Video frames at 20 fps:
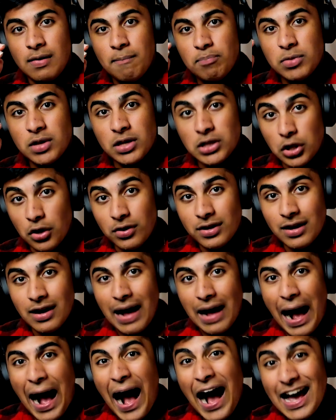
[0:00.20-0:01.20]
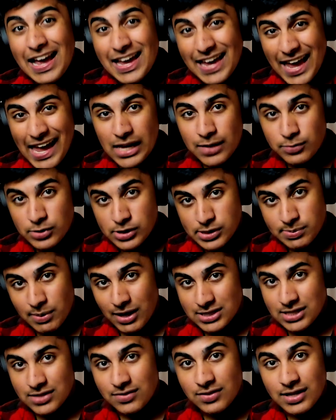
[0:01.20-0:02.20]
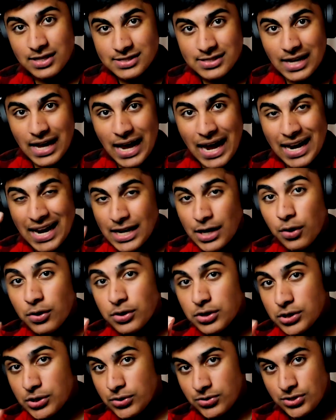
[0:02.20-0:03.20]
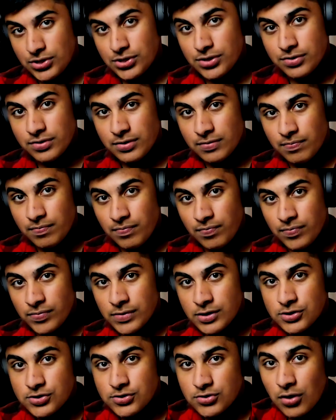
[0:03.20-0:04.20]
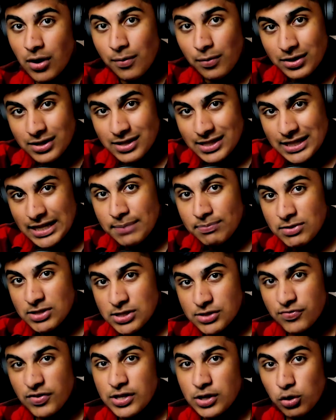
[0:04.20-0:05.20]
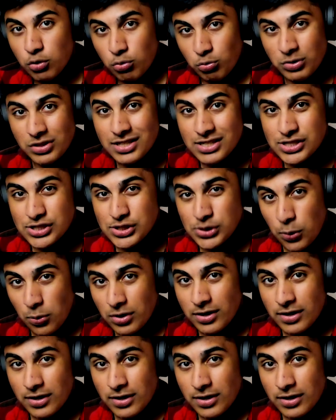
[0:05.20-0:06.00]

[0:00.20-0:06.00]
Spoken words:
Look, I hate responsiveness, and I know you do too. So I wanted to keep this video really short,